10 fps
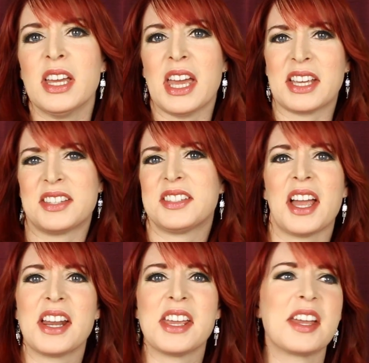
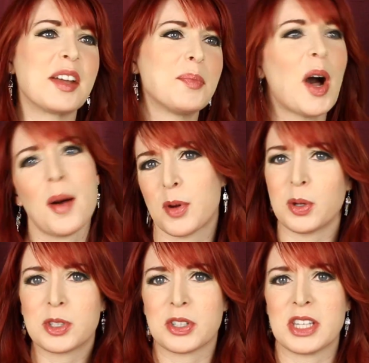exciting pop
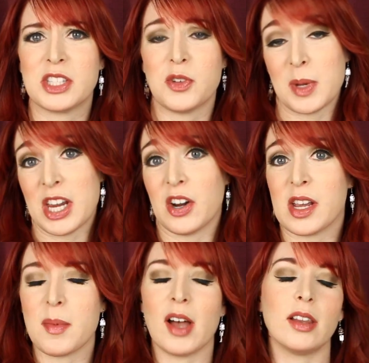culture things you've been
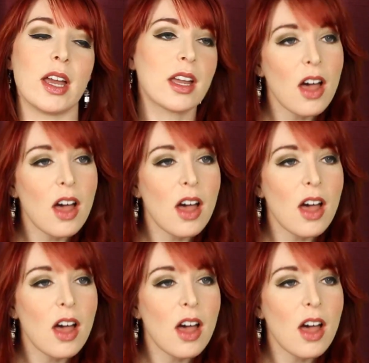hearing about, like,